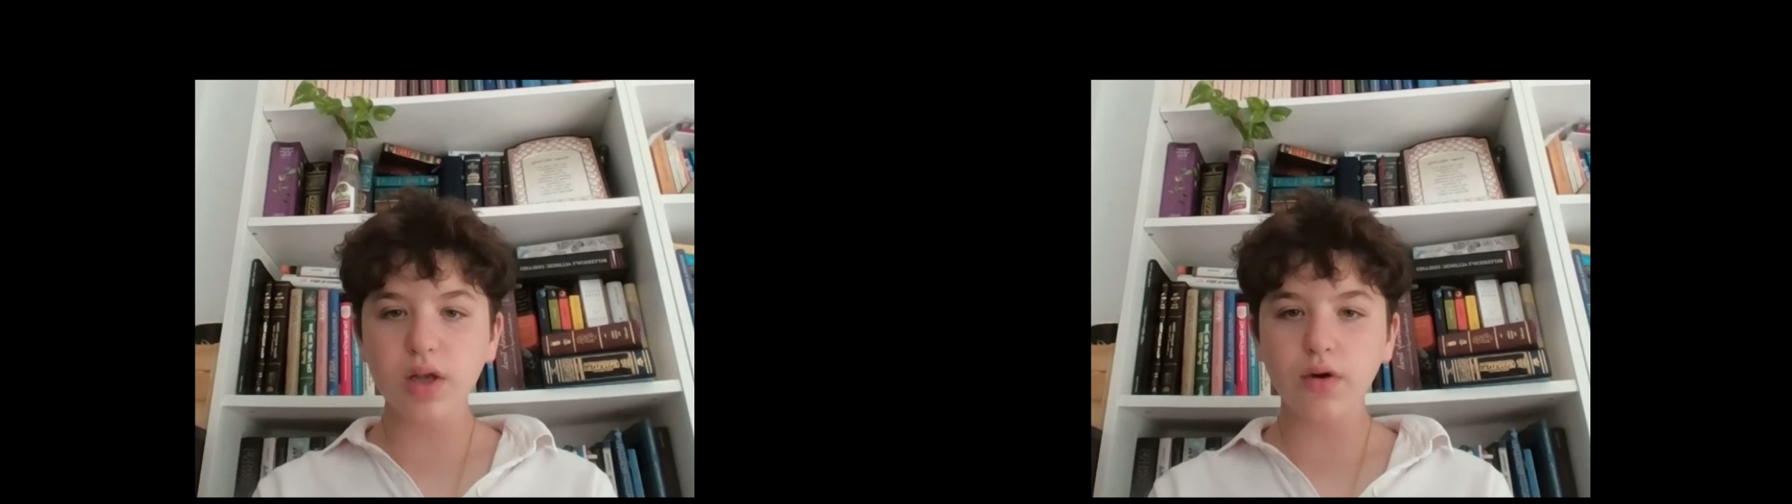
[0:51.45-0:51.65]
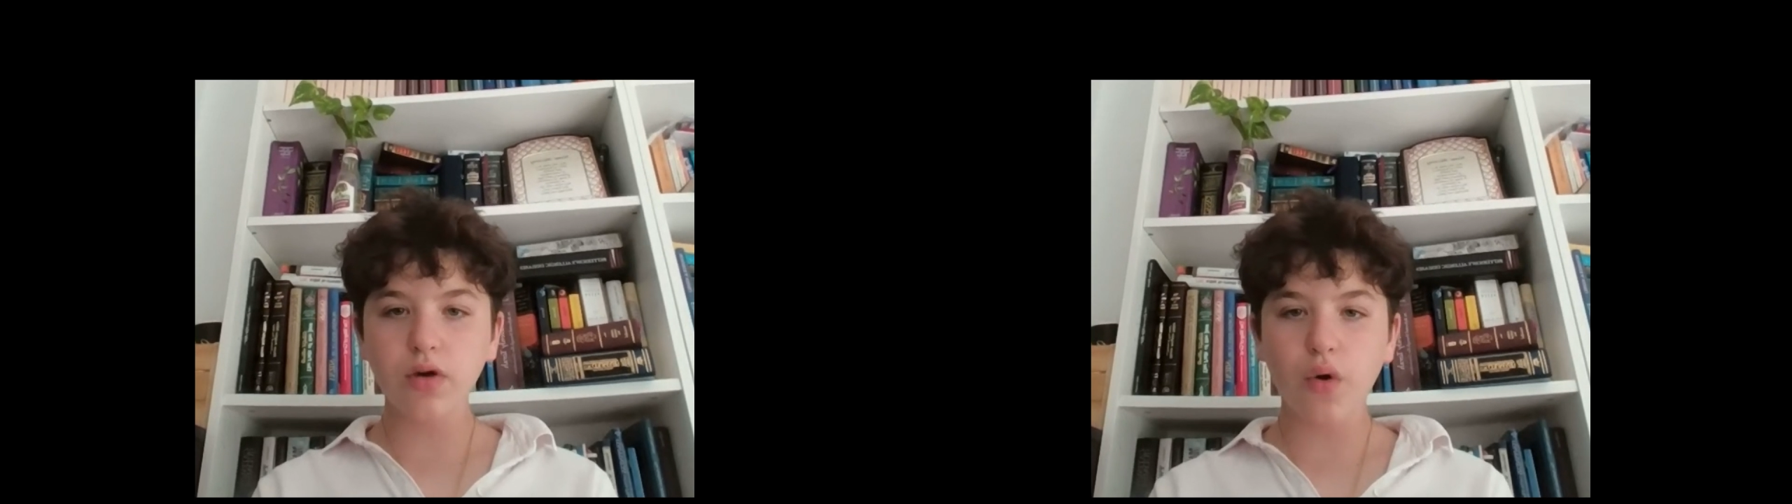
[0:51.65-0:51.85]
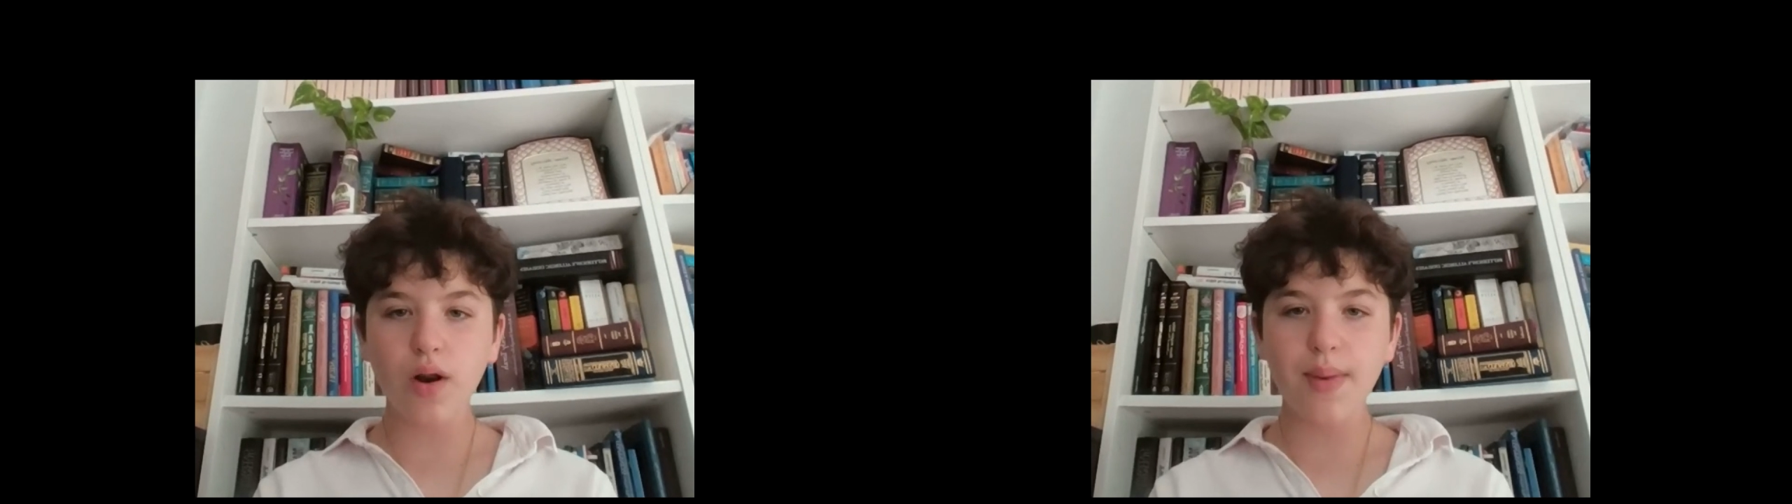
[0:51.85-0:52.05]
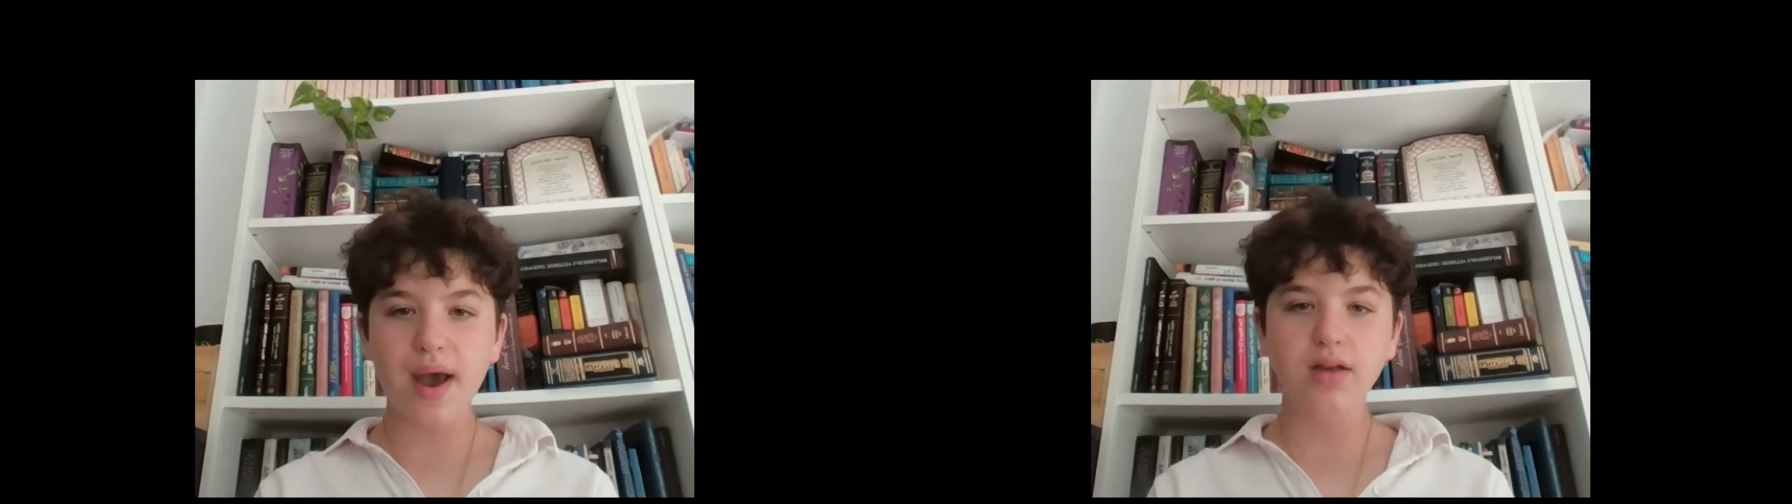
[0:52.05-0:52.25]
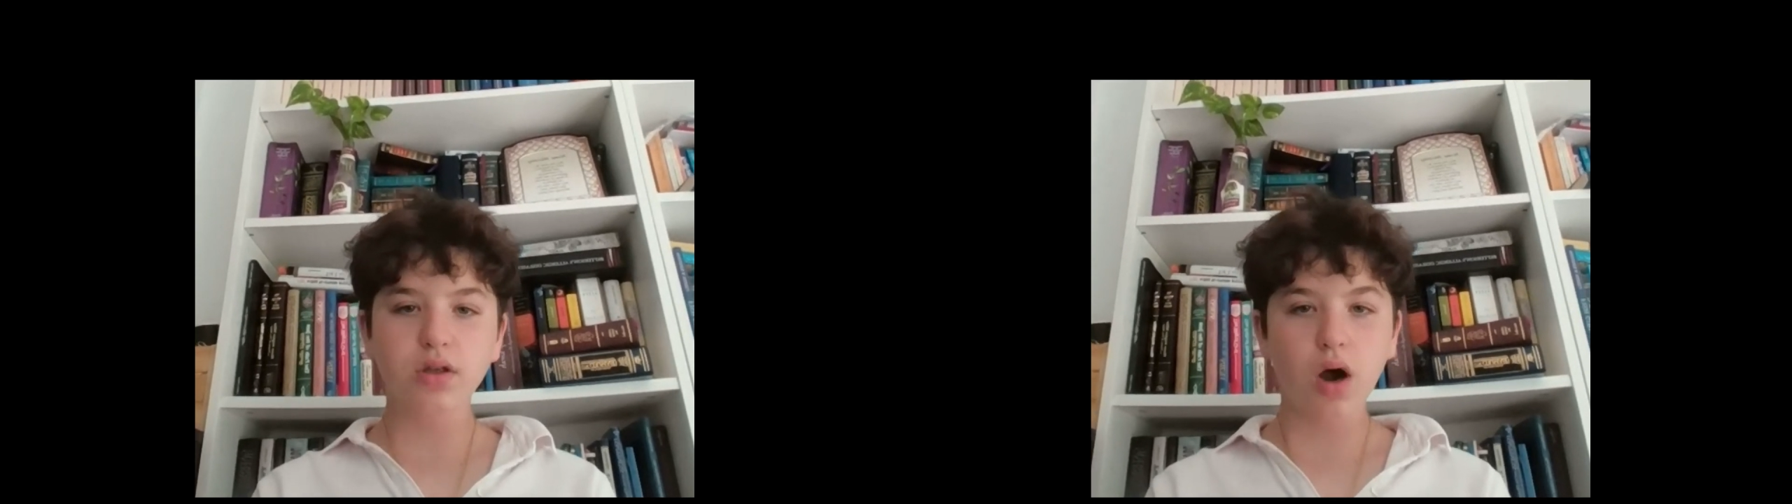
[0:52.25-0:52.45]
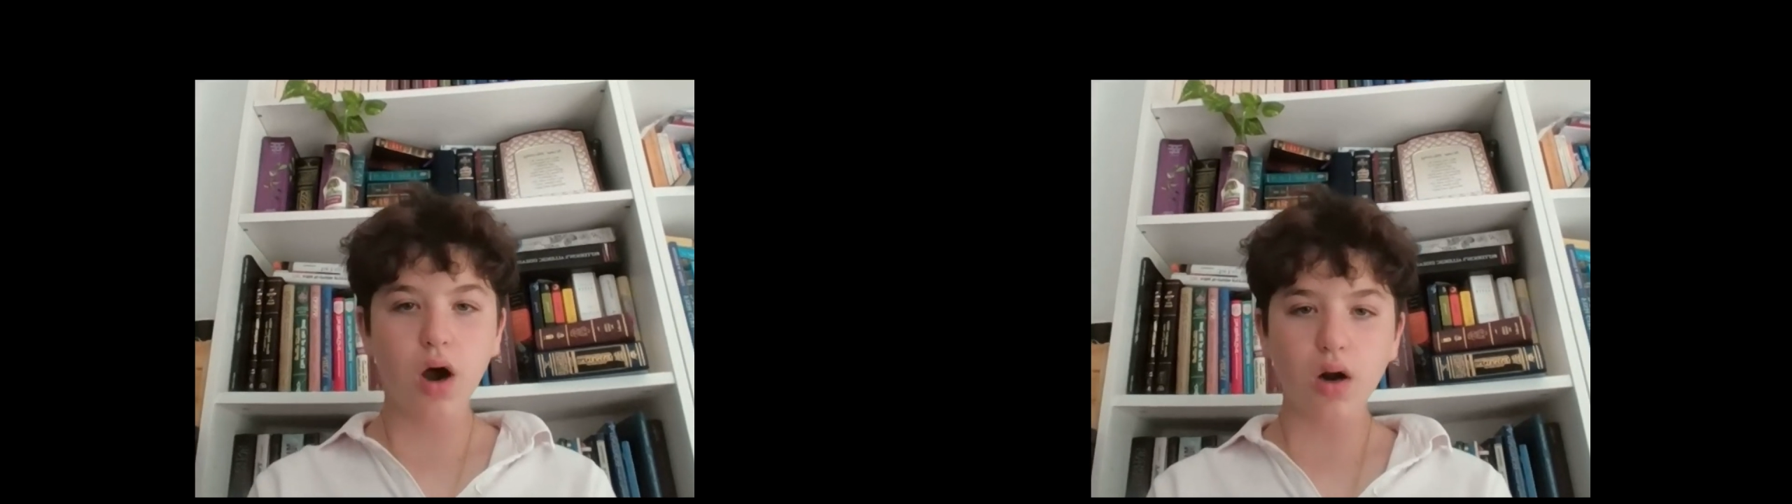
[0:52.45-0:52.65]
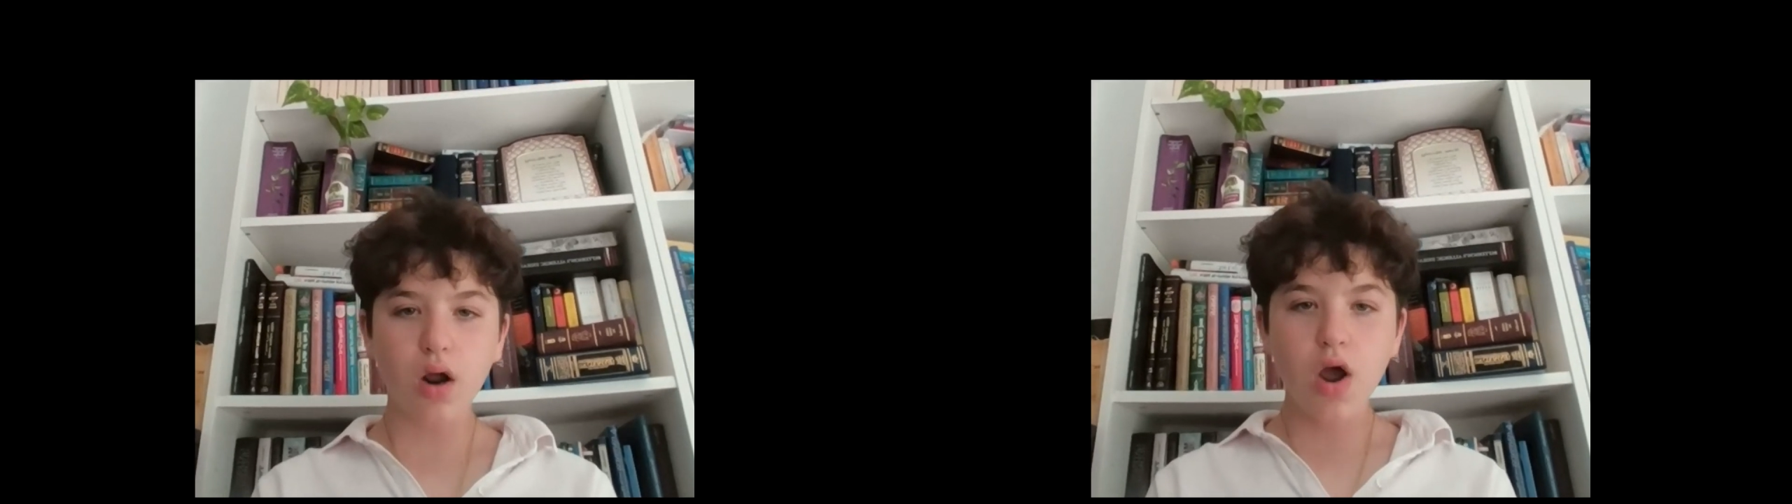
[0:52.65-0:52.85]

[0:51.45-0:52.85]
like we are going back to God